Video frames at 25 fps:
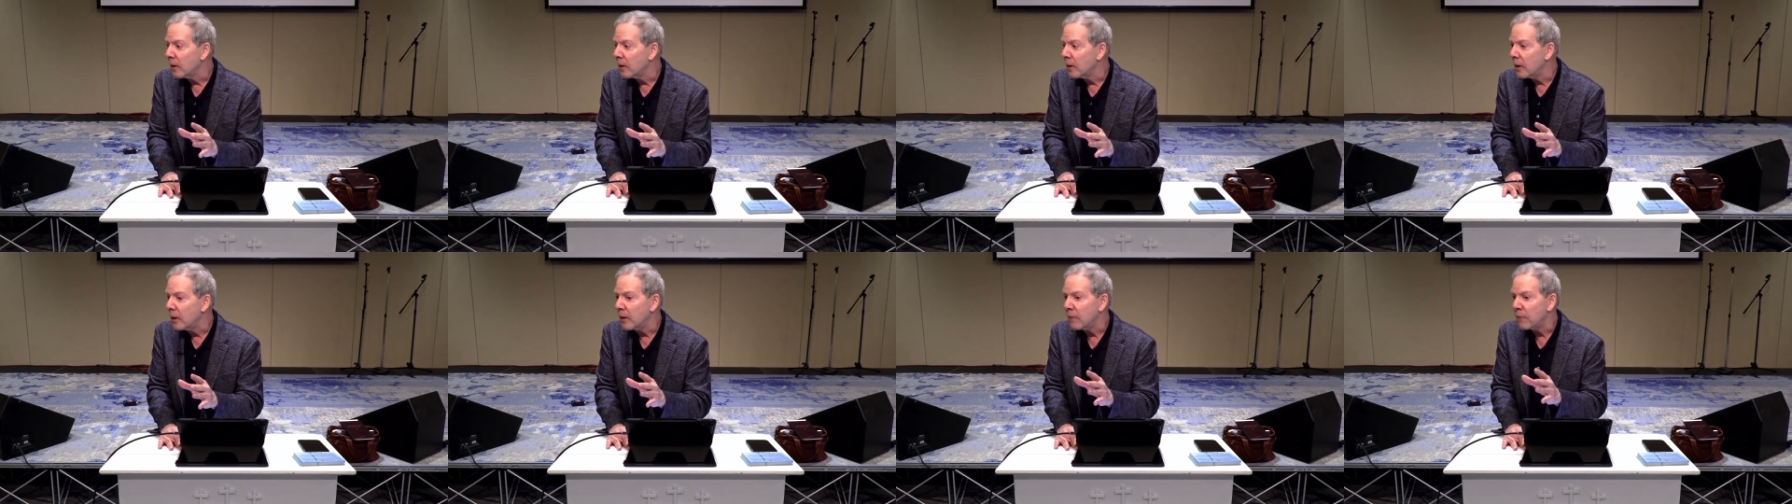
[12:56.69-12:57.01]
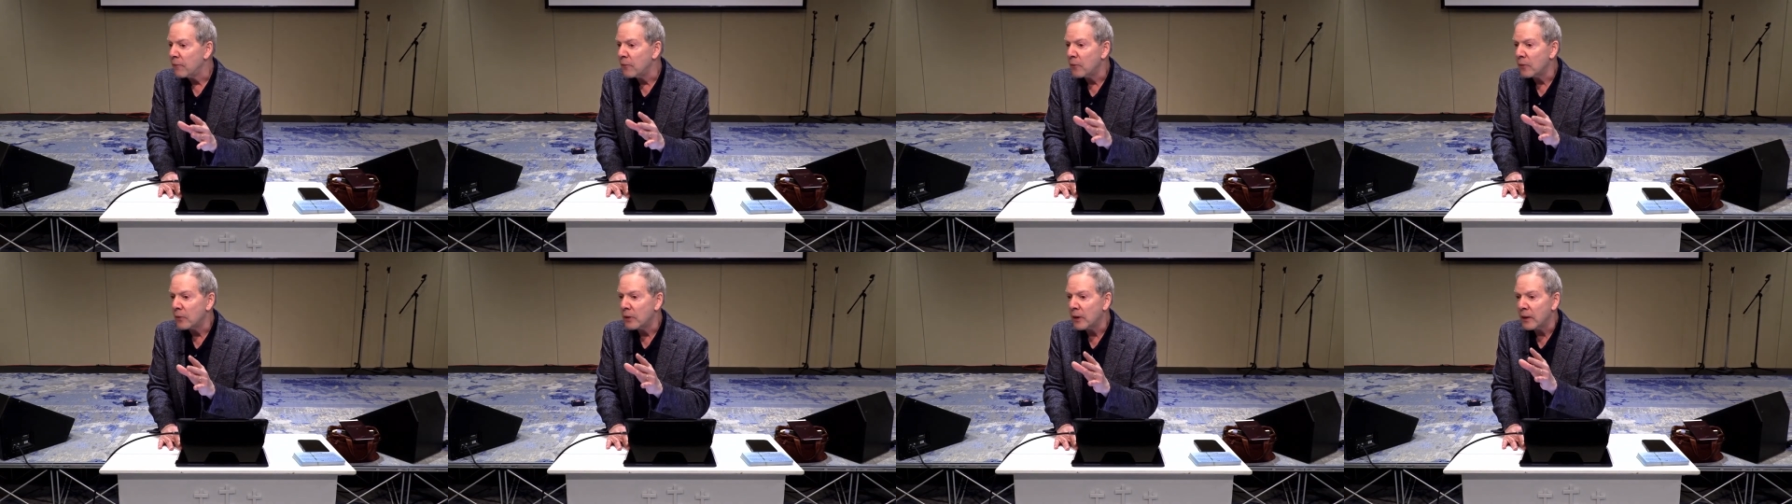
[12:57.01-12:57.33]

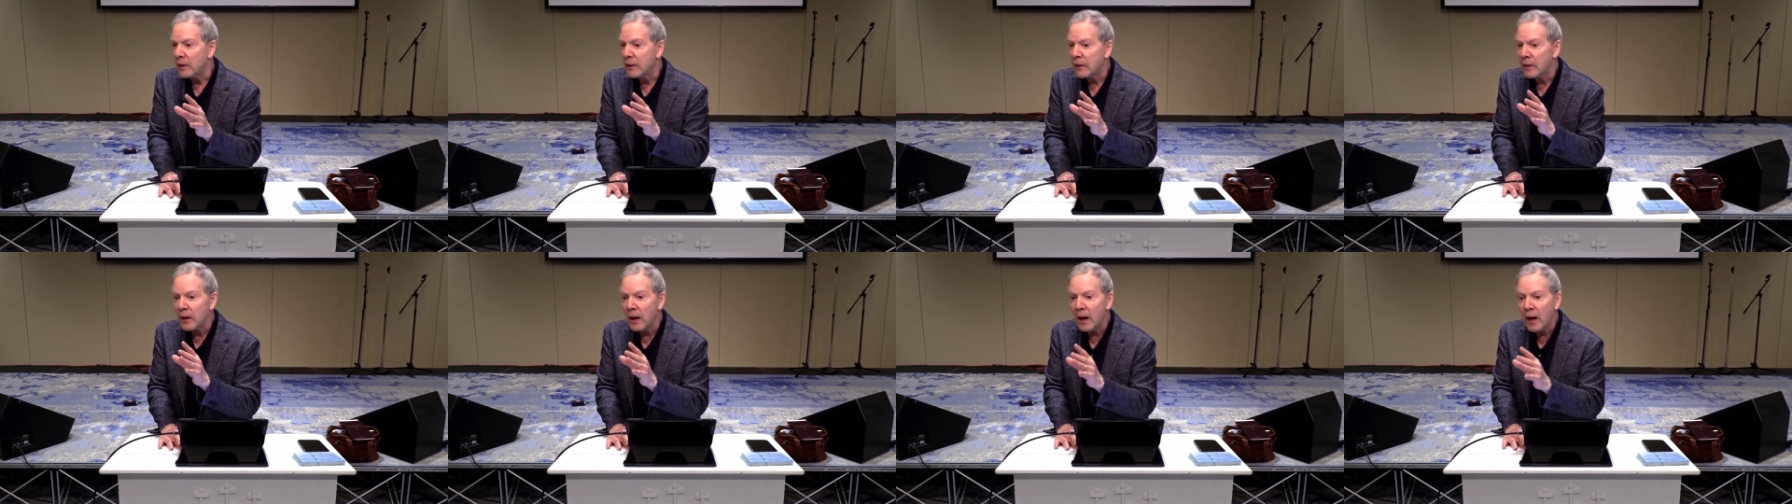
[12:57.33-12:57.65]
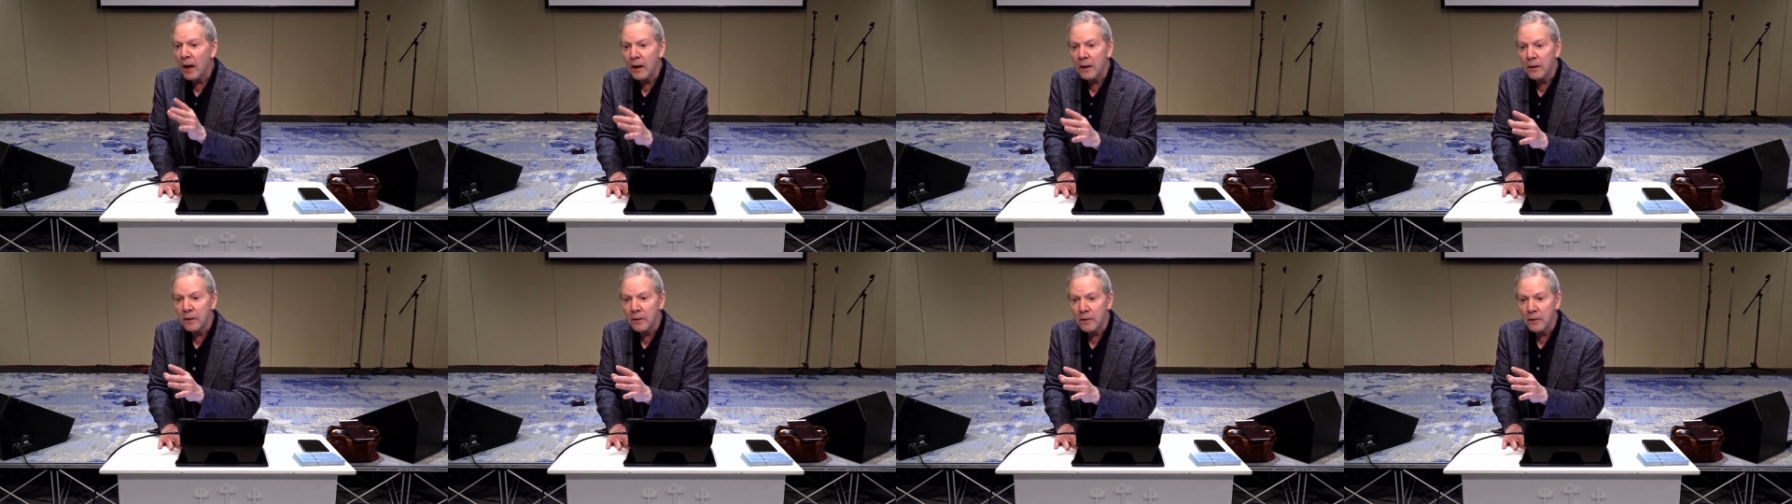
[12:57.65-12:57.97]
if you let
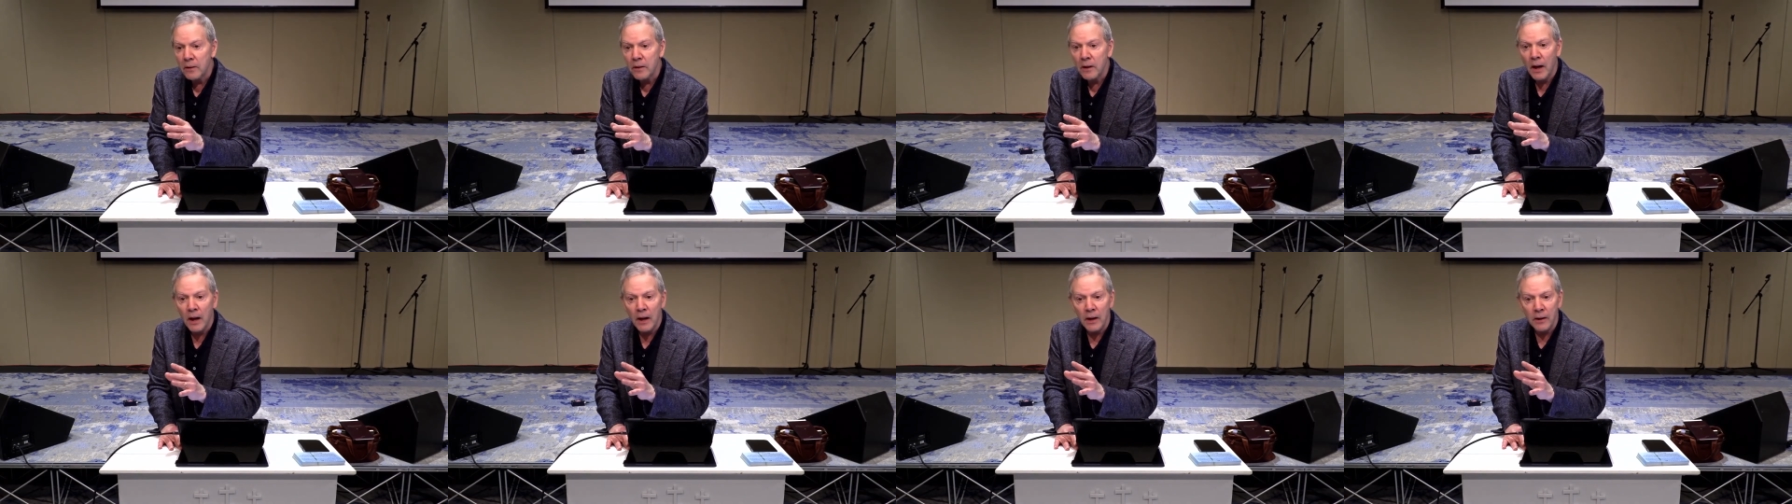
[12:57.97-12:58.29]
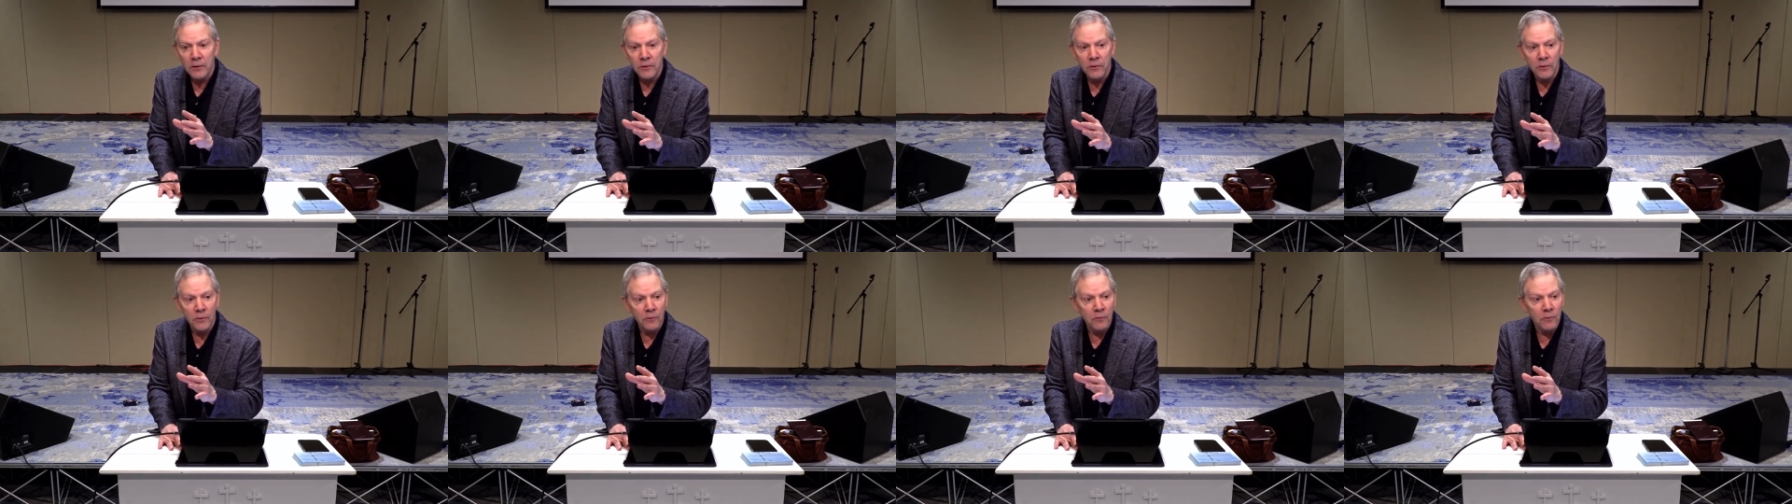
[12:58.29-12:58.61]
God
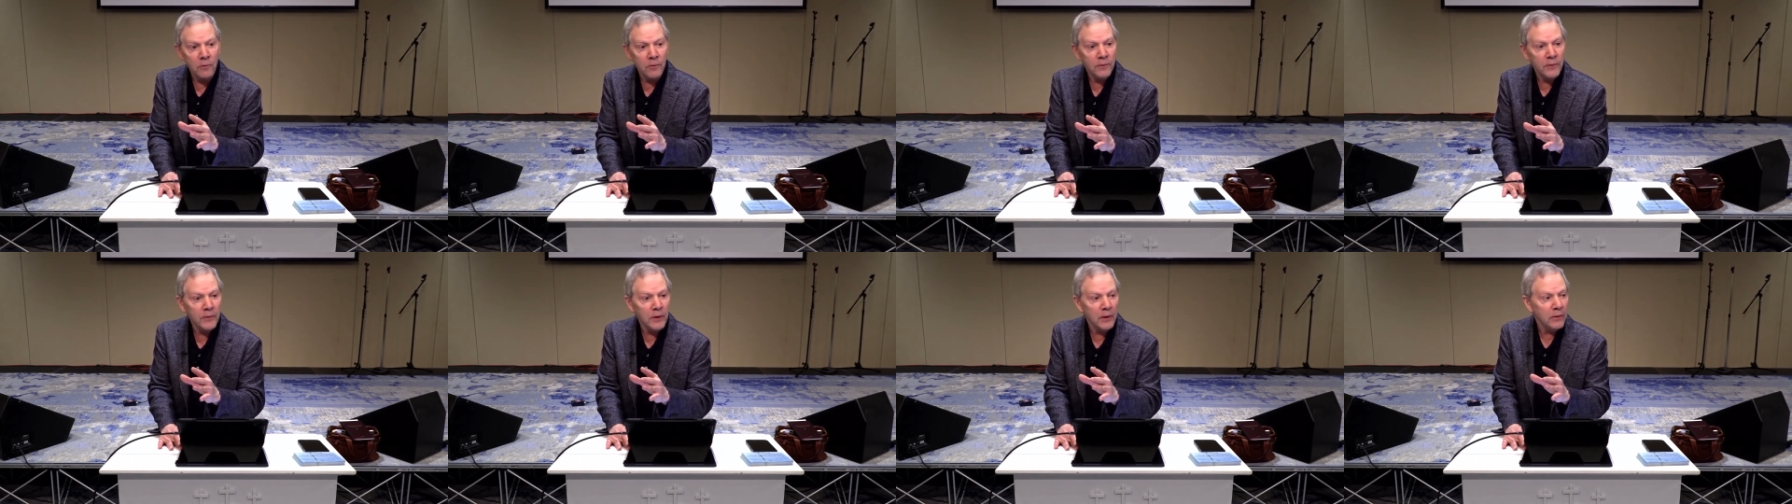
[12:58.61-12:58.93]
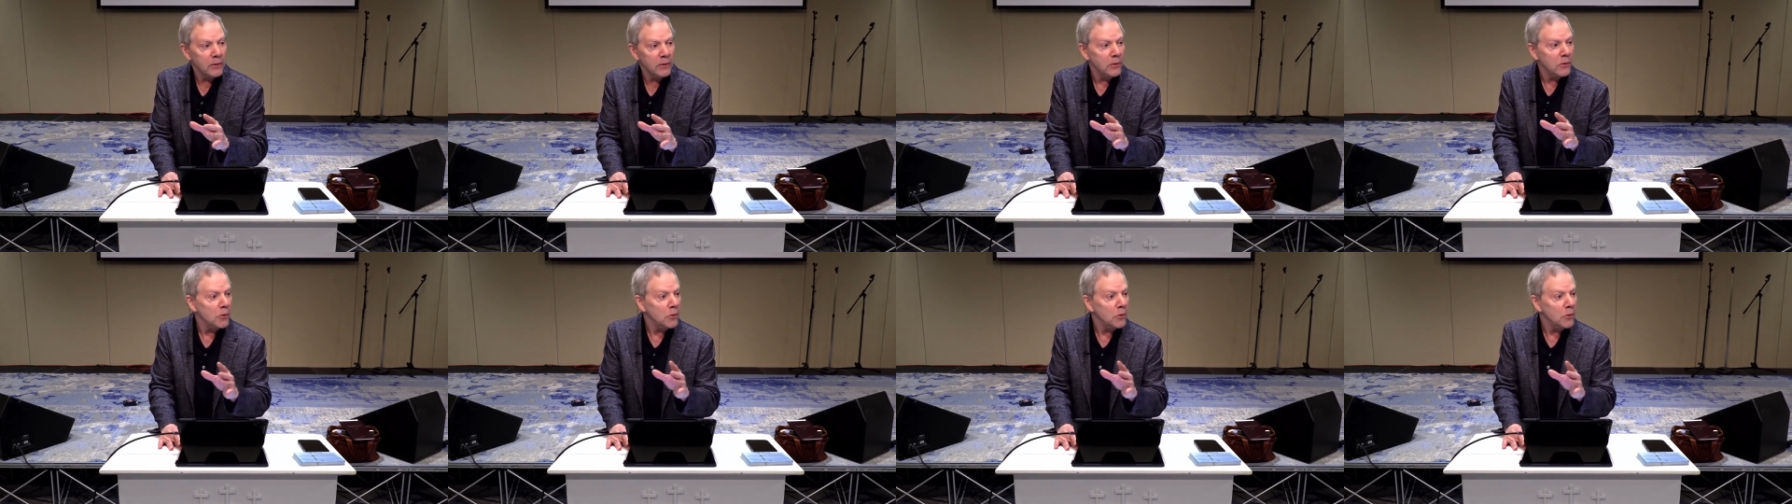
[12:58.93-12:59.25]
guide you
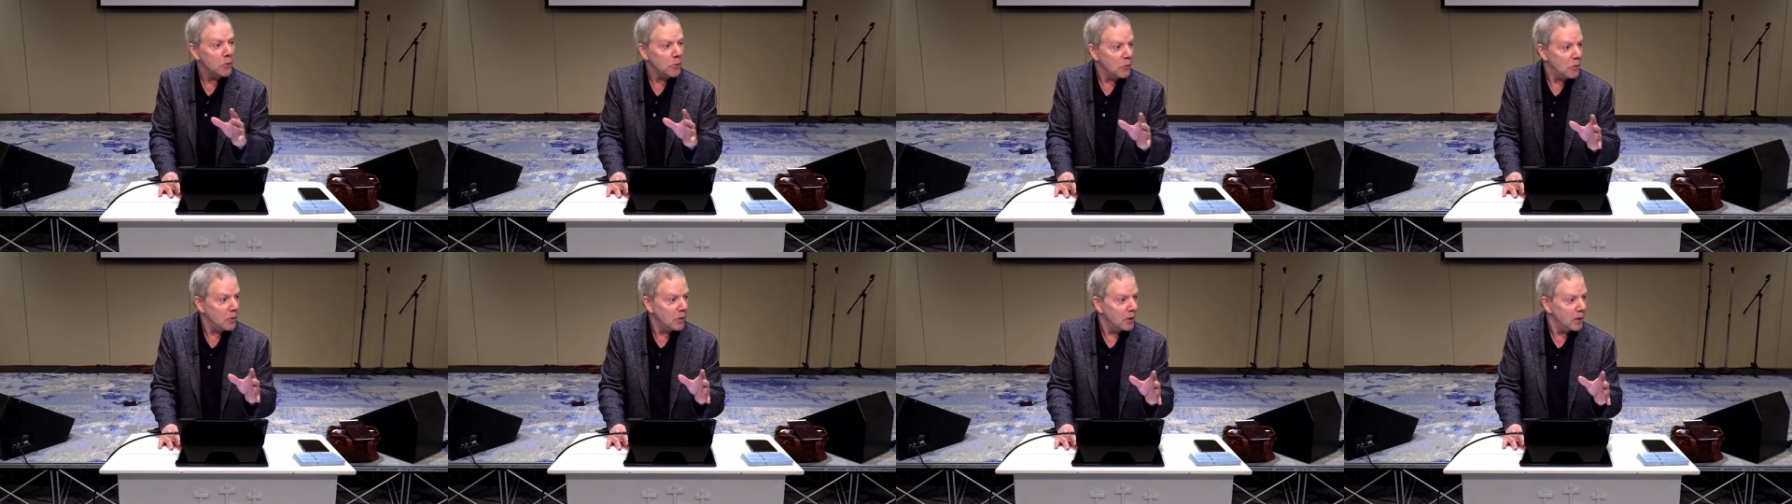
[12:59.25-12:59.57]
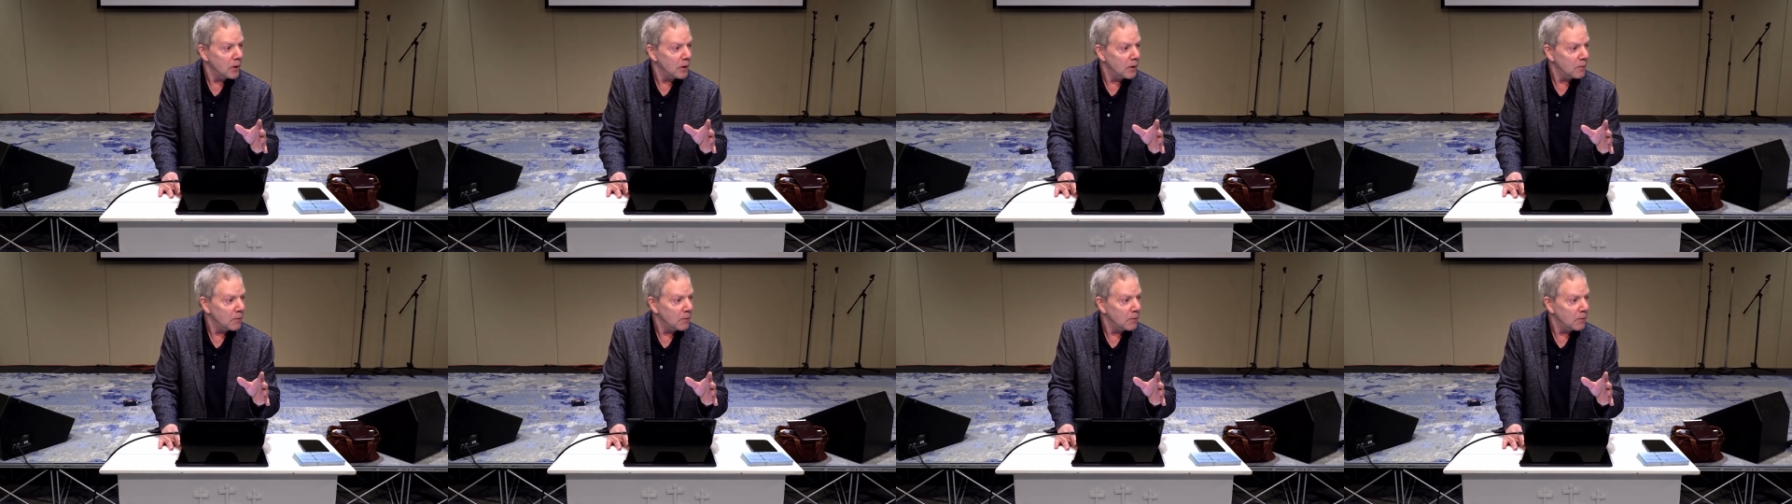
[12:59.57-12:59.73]
than you,